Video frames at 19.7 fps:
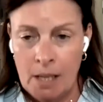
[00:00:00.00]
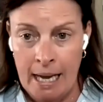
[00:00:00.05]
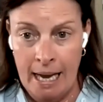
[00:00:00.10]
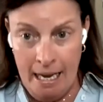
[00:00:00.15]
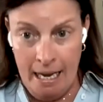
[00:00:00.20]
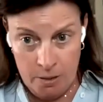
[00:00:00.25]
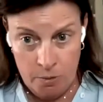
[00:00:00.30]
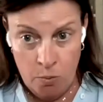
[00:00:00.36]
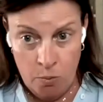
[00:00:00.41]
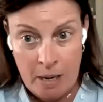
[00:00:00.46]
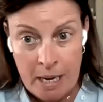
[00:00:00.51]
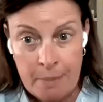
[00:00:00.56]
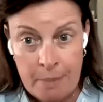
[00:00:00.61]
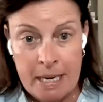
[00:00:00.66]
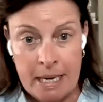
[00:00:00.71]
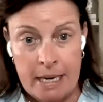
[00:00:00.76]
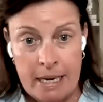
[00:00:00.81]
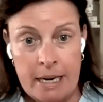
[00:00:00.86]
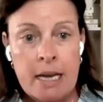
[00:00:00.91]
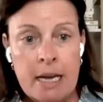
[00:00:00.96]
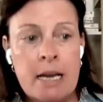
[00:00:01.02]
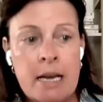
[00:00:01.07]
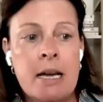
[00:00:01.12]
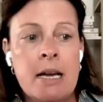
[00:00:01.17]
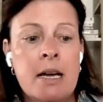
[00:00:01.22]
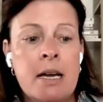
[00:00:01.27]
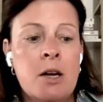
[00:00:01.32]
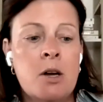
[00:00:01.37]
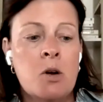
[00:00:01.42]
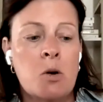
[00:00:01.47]
as women,
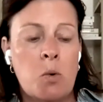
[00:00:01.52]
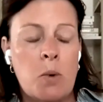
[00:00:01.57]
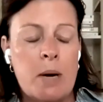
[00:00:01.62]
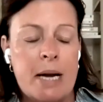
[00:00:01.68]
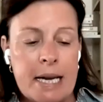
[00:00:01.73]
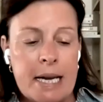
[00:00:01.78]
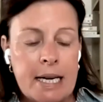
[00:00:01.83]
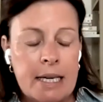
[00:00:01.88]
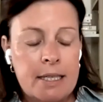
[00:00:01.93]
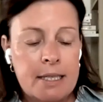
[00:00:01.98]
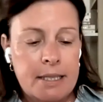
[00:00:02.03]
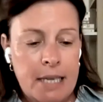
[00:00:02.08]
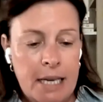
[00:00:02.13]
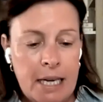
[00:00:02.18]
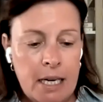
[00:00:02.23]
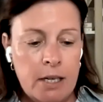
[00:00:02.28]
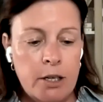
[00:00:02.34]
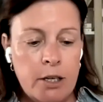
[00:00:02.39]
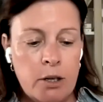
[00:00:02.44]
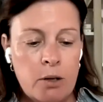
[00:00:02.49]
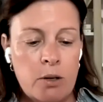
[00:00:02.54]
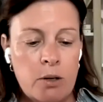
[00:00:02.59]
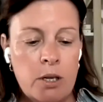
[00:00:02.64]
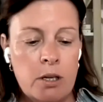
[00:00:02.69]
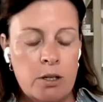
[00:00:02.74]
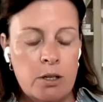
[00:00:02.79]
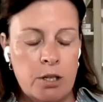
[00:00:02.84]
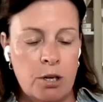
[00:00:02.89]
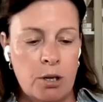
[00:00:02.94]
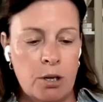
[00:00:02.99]
we
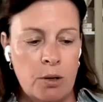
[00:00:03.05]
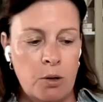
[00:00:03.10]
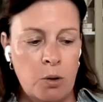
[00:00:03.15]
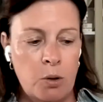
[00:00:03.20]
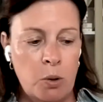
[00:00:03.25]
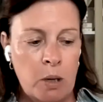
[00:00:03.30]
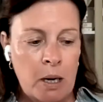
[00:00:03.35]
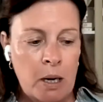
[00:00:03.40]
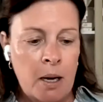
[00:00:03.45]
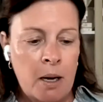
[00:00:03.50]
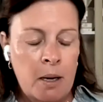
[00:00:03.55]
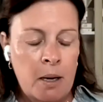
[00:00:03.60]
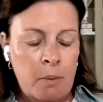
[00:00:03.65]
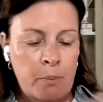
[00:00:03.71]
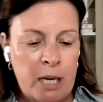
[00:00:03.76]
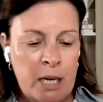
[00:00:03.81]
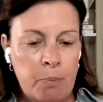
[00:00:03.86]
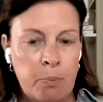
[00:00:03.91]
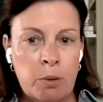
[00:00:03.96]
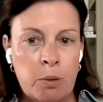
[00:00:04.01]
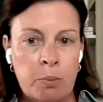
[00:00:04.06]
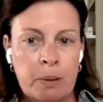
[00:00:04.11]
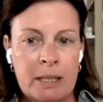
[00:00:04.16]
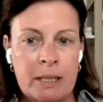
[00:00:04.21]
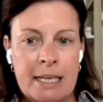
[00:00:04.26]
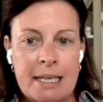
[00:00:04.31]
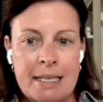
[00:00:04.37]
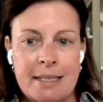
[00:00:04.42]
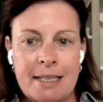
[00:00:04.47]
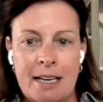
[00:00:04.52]
continued to people
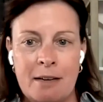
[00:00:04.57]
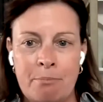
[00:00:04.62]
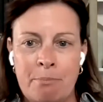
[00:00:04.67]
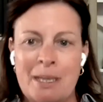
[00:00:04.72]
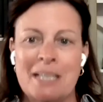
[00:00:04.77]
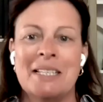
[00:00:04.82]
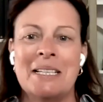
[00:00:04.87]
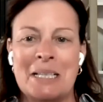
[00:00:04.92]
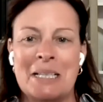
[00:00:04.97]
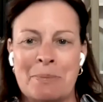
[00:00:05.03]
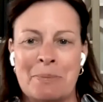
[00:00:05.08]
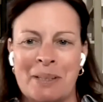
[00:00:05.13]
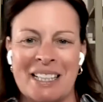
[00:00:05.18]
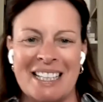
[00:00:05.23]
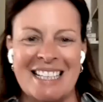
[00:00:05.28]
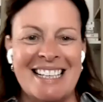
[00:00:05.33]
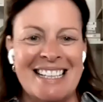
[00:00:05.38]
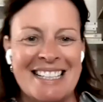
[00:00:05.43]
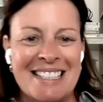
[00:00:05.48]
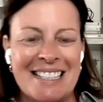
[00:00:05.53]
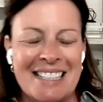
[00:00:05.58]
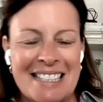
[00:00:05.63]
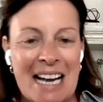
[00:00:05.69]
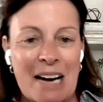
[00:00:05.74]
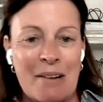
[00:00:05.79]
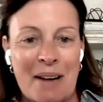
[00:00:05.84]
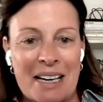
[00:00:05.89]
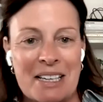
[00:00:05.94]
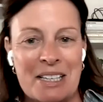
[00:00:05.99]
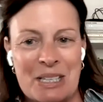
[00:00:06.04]
please and business please is
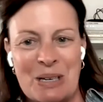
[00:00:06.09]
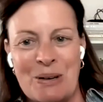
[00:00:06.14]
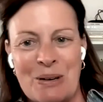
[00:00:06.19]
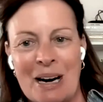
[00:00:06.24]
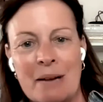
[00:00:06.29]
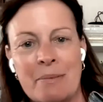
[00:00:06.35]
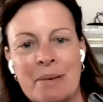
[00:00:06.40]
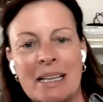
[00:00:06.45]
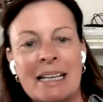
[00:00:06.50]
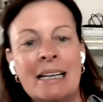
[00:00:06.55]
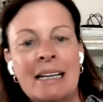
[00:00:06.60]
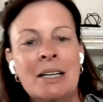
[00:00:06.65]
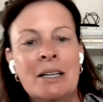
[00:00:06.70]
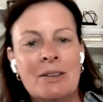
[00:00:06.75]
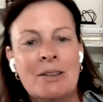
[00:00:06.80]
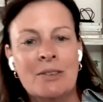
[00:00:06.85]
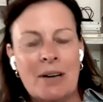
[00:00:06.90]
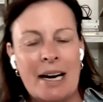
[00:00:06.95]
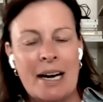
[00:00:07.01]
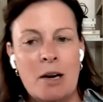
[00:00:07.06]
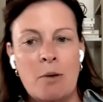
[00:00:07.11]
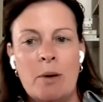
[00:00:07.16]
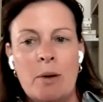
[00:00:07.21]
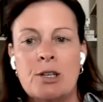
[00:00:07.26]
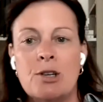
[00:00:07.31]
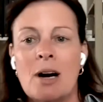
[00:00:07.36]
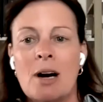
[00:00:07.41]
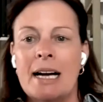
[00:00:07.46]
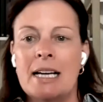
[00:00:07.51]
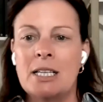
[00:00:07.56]
how I describe it, right? We
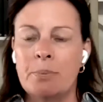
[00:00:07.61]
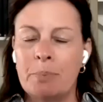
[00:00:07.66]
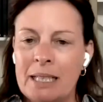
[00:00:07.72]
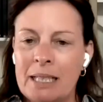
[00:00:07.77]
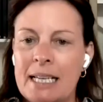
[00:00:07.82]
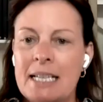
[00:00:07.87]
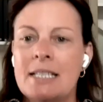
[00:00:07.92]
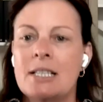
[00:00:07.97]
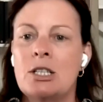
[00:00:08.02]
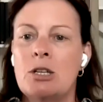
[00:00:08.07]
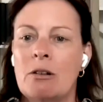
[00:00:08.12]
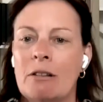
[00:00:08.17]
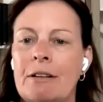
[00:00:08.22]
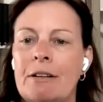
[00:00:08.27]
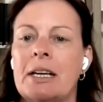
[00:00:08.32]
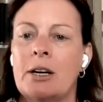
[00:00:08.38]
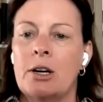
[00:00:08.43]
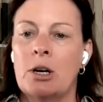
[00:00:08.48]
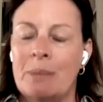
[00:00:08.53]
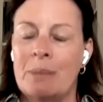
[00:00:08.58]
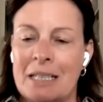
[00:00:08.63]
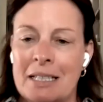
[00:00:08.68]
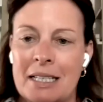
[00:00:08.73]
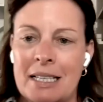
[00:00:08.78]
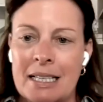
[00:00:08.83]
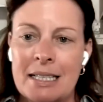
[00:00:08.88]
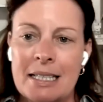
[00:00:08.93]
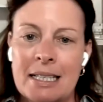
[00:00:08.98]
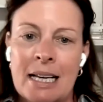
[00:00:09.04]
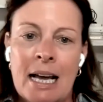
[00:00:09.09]
trying to please and do everything in our
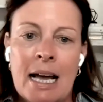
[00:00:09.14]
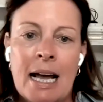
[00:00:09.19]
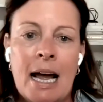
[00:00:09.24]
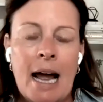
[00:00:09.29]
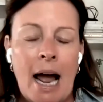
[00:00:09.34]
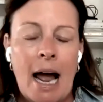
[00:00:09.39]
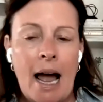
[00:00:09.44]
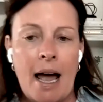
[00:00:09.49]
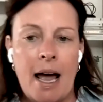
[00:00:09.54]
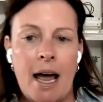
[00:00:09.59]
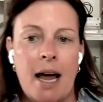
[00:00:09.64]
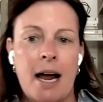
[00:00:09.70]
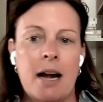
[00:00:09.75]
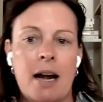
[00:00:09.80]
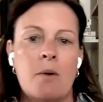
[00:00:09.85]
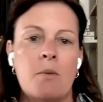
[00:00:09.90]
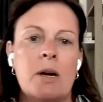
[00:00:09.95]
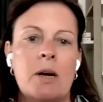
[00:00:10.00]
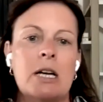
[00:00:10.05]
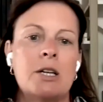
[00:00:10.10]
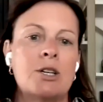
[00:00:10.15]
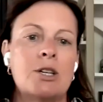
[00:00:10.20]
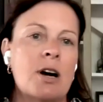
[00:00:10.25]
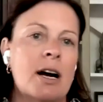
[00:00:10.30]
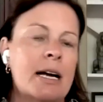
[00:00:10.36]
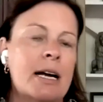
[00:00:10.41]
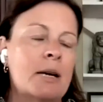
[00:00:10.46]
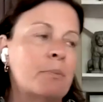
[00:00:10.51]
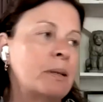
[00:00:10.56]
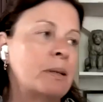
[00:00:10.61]
business. And we
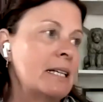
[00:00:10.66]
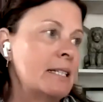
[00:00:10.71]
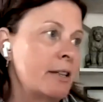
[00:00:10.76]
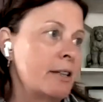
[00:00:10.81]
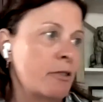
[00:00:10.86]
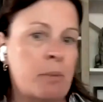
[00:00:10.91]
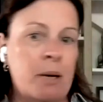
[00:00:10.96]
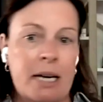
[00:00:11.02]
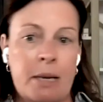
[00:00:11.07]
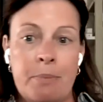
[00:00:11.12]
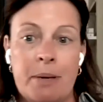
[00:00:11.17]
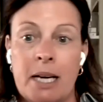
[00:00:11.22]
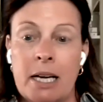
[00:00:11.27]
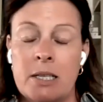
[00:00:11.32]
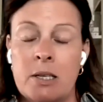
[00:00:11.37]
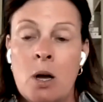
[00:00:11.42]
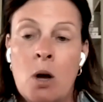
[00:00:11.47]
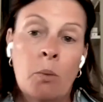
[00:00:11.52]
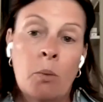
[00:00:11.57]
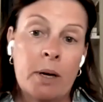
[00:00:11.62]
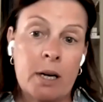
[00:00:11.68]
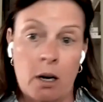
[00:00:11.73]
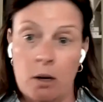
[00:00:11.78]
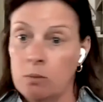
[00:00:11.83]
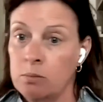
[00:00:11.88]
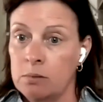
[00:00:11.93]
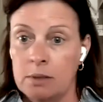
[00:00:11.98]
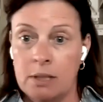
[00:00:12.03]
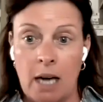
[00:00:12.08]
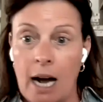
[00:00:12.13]
try and please everybody because we
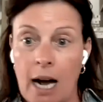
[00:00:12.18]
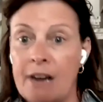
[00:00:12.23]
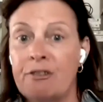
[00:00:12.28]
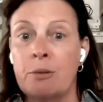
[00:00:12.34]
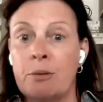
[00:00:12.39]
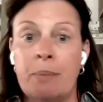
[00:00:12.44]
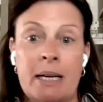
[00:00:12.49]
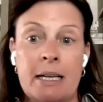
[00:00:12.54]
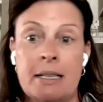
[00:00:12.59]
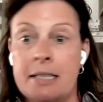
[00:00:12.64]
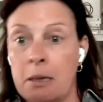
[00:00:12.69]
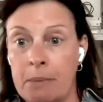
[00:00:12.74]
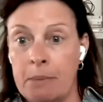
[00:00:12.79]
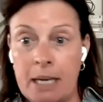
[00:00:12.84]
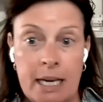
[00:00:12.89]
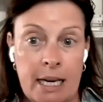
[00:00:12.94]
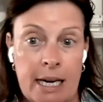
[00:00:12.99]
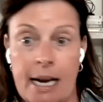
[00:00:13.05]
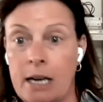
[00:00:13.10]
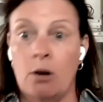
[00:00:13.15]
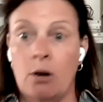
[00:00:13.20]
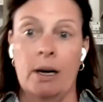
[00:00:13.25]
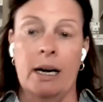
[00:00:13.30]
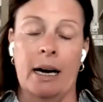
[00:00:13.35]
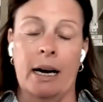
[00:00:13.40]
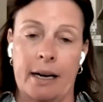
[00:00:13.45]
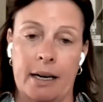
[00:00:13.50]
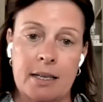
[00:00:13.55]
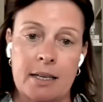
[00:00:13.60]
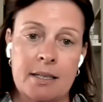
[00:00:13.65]
don't, God forbid somebody get angry
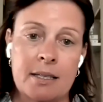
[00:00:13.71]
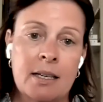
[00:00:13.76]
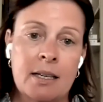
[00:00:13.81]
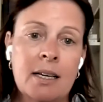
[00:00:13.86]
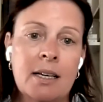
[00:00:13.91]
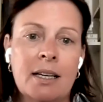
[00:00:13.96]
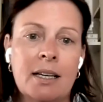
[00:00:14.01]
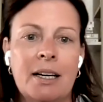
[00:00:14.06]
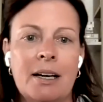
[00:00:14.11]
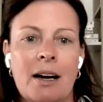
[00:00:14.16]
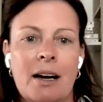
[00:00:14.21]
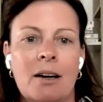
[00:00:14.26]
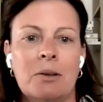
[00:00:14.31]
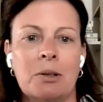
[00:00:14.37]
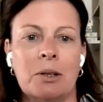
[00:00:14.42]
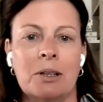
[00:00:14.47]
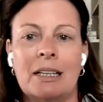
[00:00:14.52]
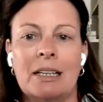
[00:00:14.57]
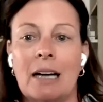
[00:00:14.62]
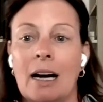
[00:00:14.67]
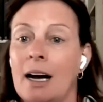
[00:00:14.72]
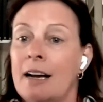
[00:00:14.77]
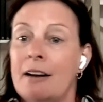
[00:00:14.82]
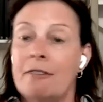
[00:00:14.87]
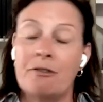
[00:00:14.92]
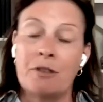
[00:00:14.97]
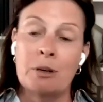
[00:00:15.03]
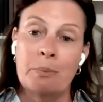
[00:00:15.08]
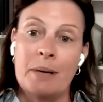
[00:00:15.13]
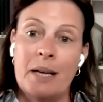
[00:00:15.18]
at us, or God
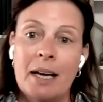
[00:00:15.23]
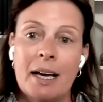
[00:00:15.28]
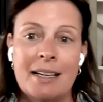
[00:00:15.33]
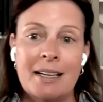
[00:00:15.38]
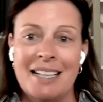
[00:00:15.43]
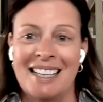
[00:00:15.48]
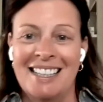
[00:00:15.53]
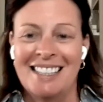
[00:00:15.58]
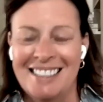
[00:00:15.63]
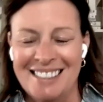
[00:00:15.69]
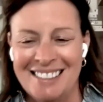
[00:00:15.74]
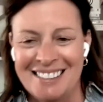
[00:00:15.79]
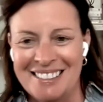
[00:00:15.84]
forbid